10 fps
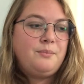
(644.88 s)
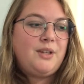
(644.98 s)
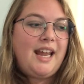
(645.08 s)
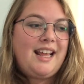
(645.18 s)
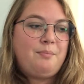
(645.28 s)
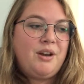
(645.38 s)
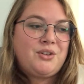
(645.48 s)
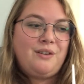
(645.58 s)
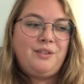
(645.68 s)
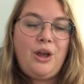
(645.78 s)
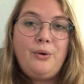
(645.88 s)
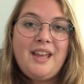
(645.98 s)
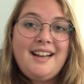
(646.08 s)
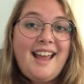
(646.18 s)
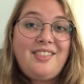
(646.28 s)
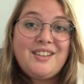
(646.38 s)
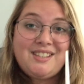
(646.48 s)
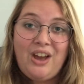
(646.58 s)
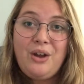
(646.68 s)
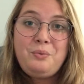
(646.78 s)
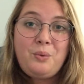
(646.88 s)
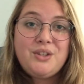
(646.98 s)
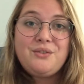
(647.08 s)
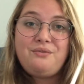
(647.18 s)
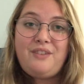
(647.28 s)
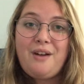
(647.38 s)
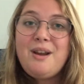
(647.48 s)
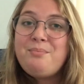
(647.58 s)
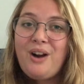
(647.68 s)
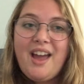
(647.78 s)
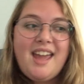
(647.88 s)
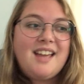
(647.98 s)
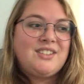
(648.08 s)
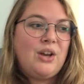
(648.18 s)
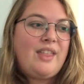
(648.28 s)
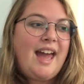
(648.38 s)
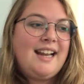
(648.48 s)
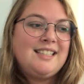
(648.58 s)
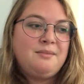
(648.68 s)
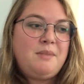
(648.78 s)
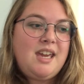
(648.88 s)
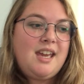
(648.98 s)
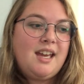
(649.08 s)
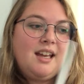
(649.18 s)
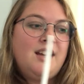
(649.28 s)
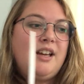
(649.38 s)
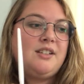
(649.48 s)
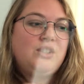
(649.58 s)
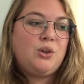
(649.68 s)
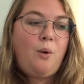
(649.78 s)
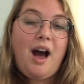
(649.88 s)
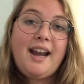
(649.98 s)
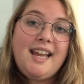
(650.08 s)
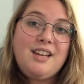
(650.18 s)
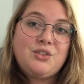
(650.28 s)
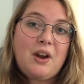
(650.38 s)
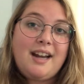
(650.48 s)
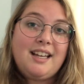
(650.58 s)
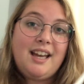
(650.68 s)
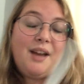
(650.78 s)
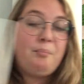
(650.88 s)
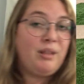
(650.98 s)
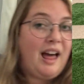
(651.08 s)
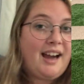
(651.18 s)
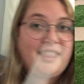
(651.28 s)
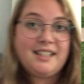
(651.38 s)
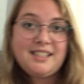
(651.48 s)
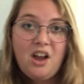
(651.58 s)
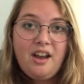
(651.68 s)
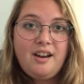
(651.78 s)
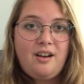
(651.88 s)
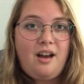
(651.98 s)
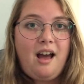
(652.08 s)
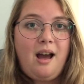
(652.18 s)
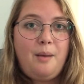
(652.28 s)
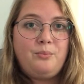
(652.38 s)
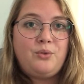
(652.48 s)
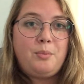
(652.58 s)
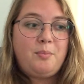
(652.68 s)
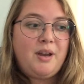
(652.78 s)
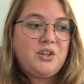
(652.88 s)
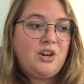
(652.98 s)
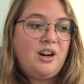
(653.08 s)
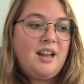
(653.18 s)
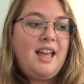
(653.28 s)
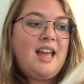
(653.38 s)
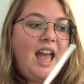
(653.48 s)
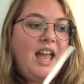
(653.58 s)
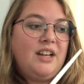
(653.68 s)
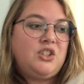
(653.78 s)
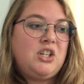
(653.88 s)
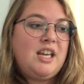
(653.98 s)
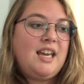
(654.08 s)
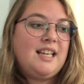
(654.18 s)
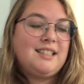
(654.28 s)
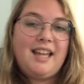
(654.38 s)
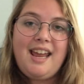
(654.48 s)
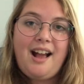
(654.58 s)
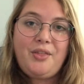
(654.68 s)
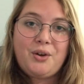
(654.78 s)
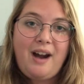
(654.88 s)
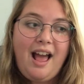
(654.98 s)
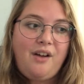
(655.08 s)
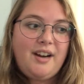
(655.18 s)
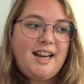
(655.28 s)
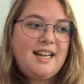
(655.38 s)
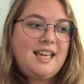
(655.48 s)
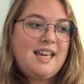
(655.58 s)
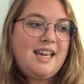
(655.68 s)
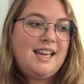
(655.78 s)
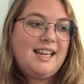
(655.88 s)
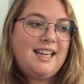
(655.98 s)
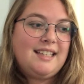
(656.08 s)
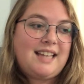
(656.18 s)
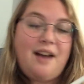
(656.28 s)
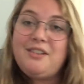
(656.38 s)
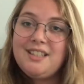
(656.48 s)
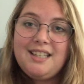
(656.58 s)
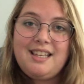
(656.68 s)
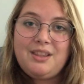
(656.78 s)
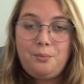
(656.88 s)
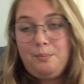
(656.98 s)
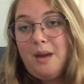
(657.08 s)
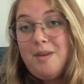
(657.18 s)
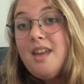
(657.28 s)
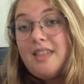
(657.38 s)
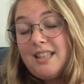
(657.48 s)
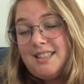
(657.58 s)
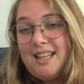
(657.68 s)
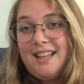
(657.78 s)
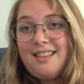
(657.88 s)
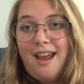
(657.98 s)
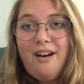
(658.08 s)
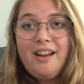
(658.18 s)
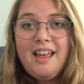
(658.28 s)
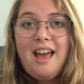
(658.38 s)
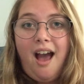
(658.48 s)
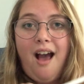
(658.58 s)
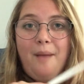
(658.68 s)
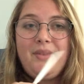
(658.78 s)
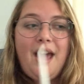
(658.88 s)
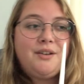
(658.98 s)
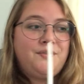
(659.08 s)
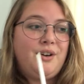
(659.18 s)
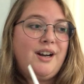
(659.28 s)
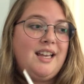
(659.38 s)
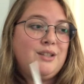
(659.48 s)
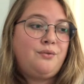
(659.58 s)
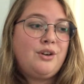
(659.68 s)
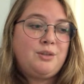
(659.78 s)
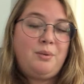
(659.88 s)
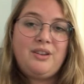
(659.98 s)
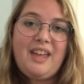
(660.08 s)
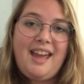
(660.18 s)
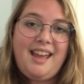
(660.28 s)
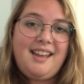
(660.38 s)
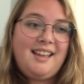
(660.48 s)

getting a picture of Logan, and the sun was very bright. So that is me squatting, trying to block the sun from the picture. And she is laying on the ground, and he is obviously the baby that's sitting there. And that was for his first birthday,